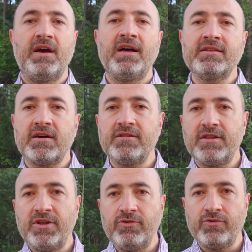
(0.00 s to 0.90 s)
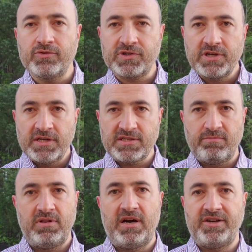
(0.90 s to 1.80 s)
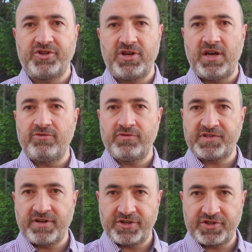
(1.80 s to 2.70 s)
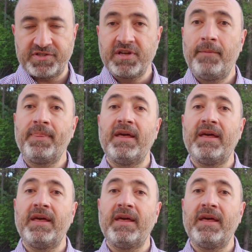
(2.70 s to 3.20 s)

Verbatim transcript: and continued supply chain restrictions